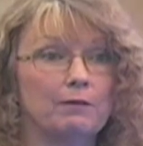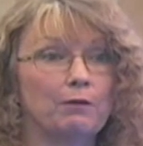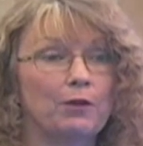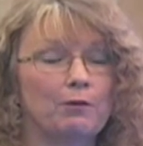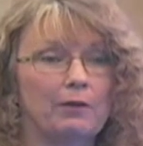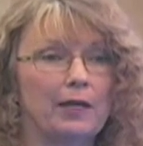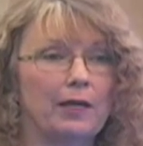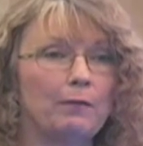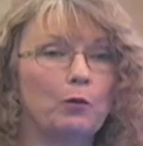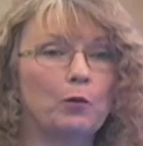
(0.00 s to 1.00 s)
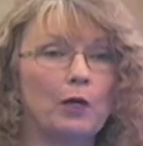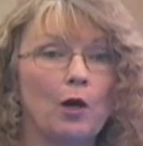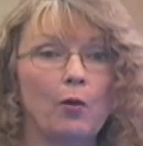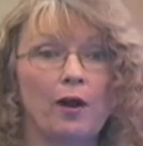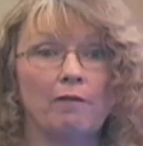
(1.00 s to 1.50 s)
of Kuvan? I mean, we
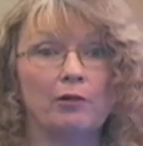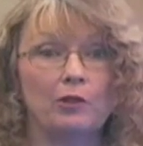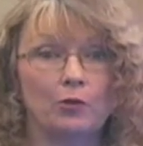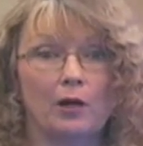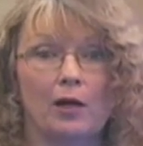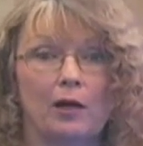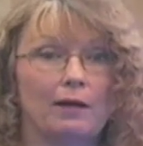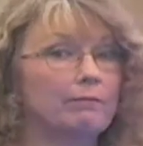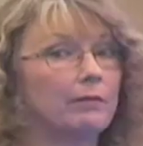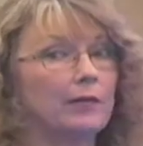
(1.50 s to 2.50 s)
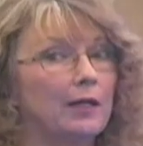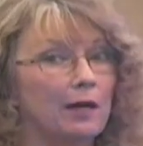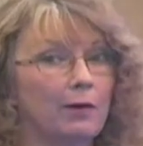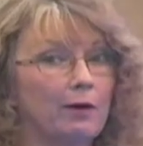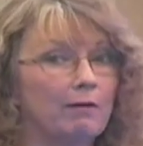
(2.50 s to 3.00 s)
know every drug, you
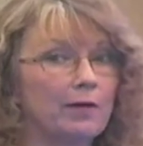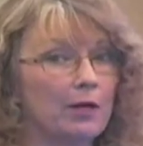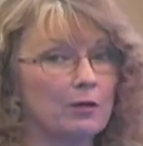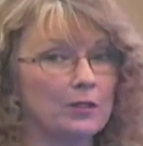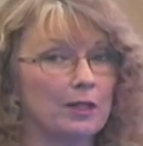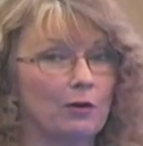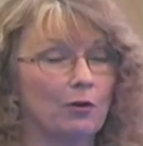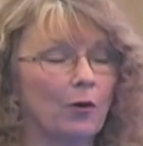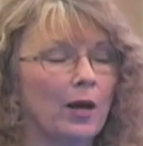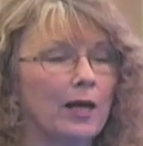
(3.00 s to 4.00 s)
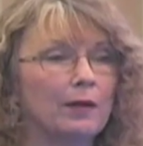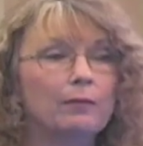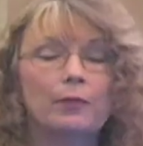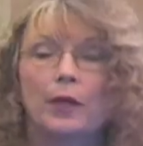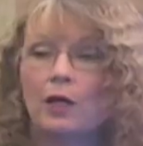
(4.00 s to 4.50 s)
know, even those that are great,
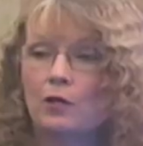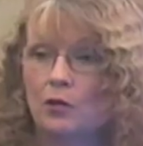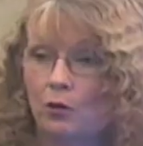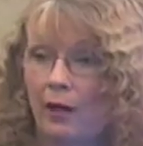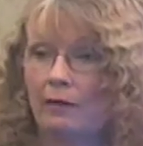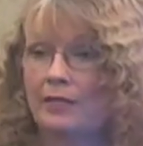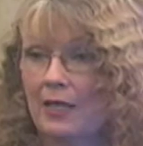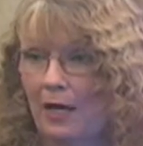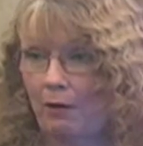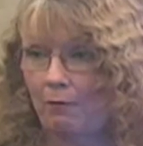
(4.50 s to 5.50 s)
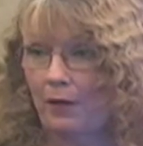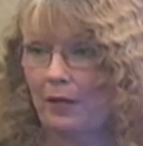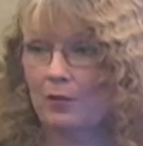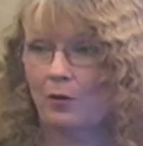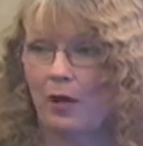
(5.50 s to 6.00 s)
do have side
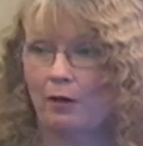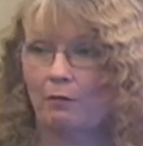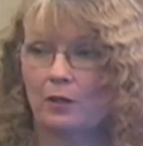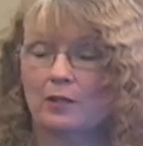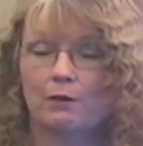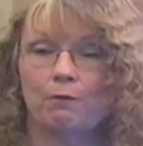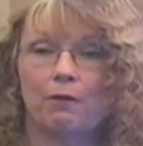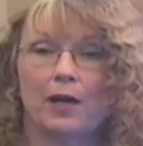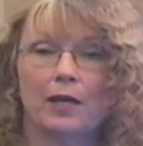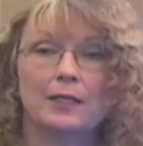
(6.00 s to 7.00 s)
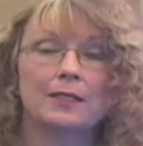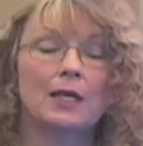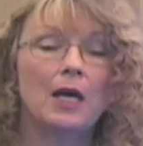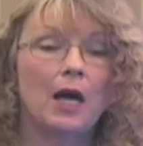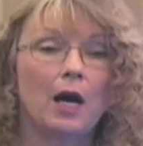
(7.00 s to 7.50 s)
effects or adverse effects.
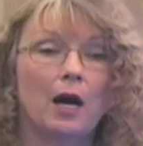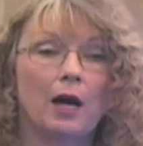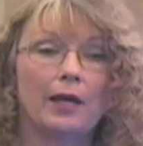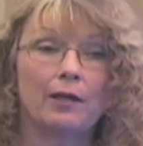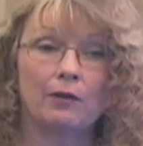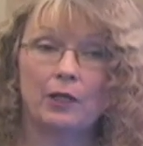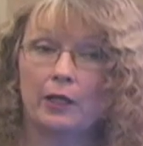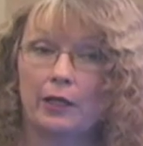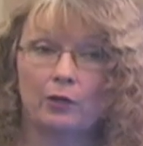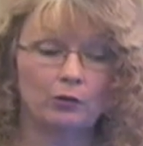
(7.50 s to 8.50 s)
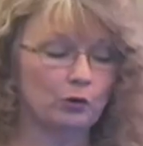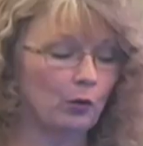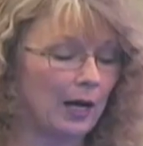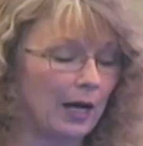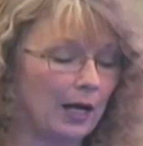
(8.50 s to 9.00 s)
In the clinical
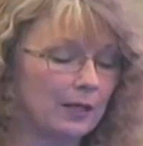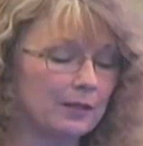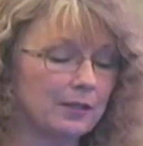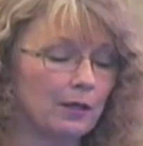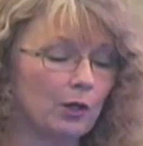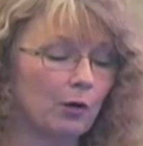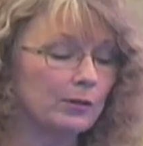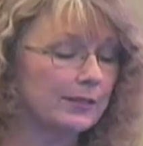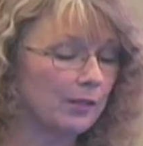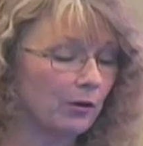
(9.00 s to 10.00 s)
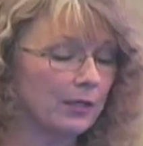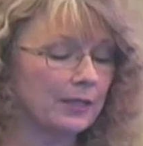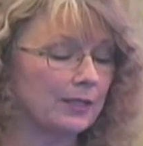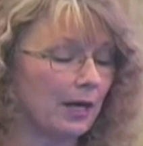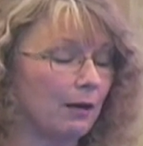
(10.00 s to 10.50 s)
trials, no
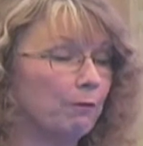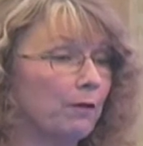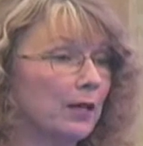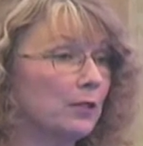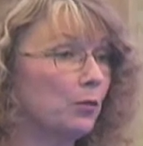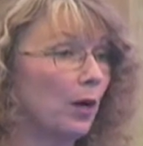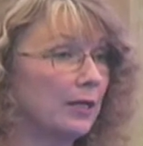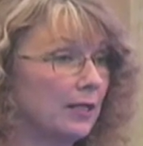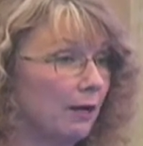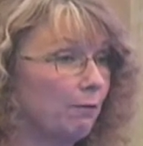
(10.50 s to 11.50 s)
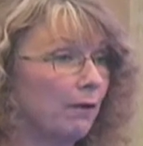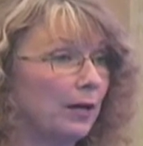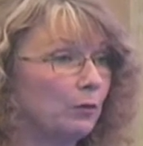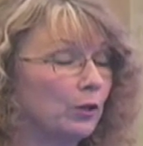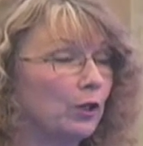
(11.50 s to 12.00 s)
serious side effects were
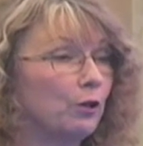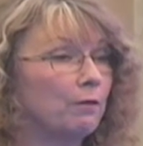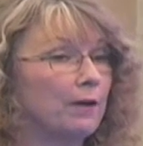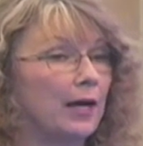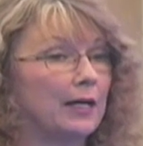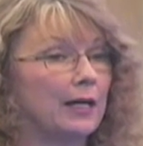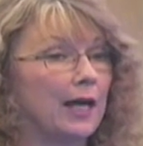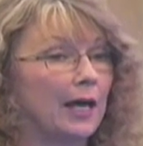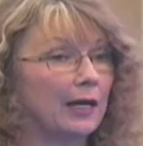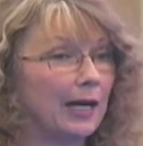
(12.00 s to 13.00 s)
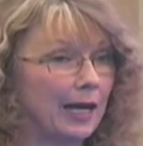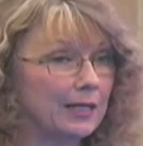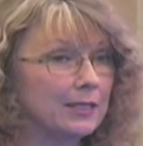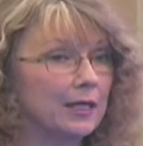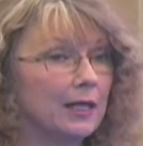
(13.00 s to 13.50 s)
identified with Kuvan. It had an
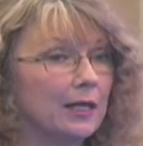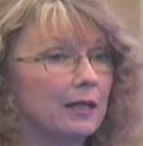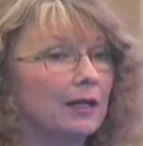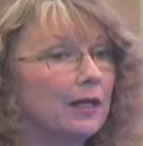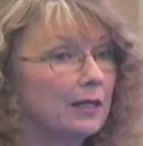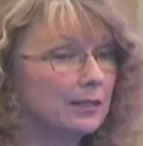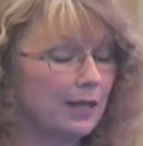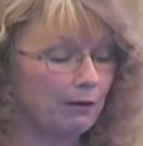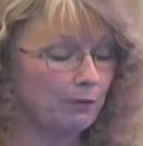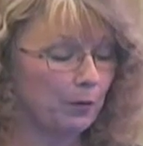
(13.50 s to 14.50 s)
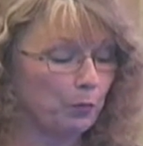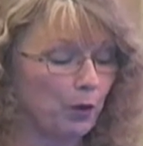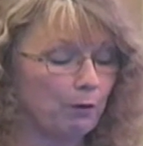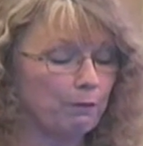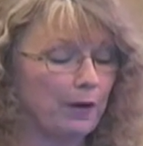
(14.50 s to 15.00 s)
excellent safety
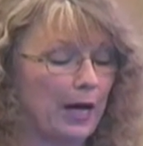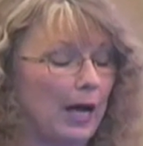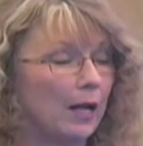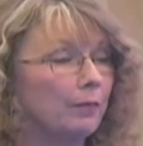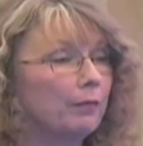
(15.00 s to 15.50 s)
profile.